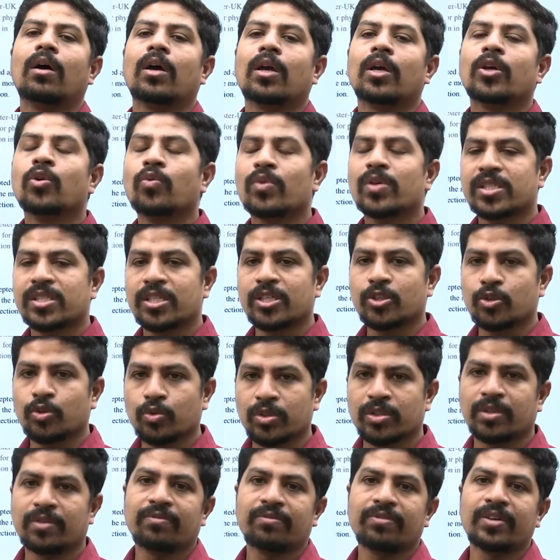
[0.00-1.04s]
university
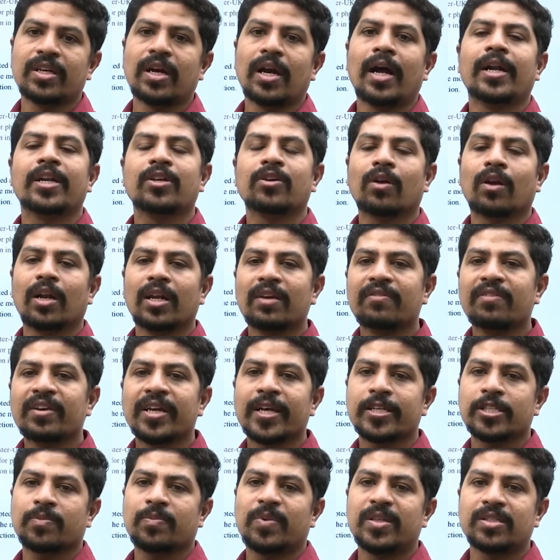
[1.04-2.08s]
tuition fee and your living
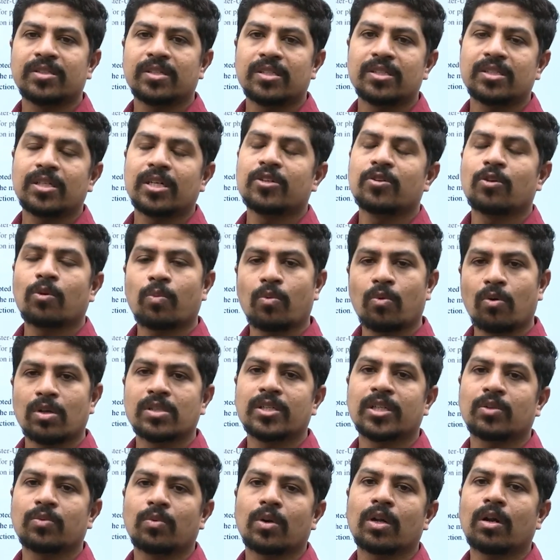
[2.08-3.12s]
expenses and your
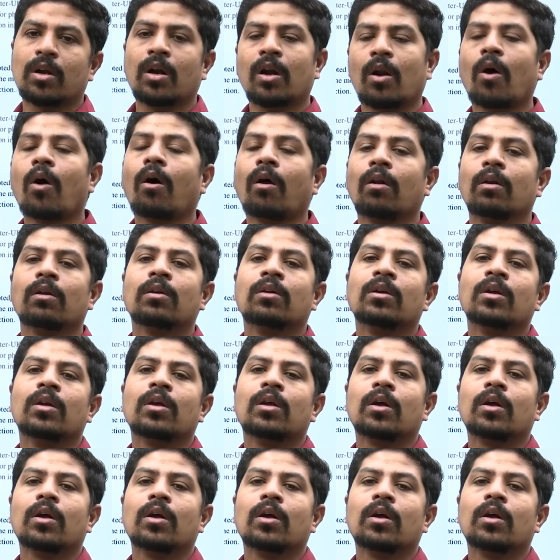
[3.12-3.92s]
project work and all,